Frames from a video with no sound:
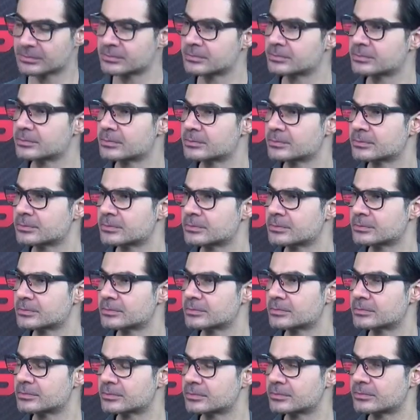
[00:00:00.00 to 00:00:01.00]

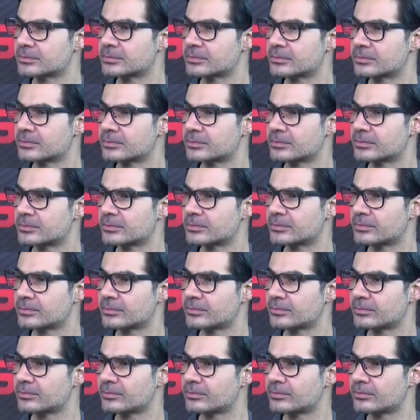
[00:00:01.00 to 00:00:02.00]

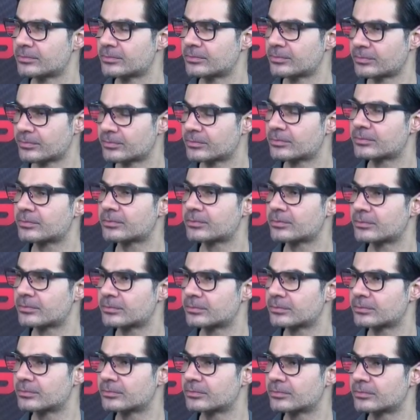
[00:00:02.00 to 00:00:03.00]

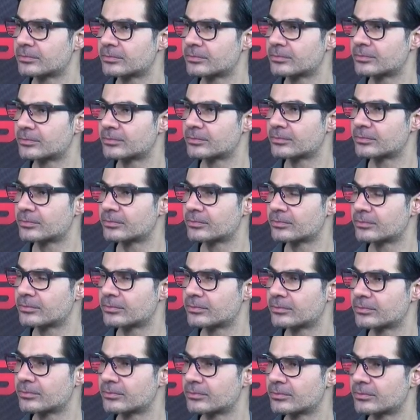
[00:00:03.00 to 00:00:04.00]

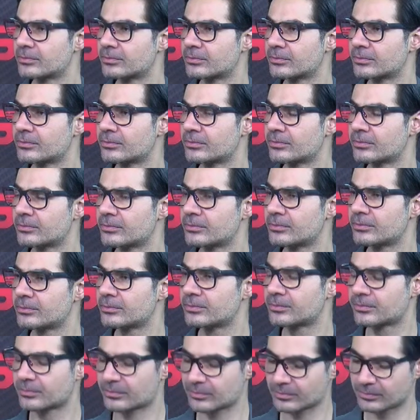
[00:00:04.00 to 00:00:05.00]

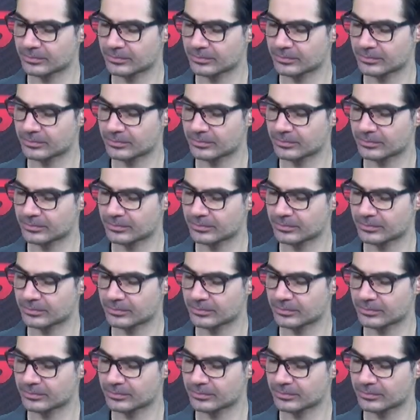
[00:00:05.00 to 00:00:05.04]
[no speech]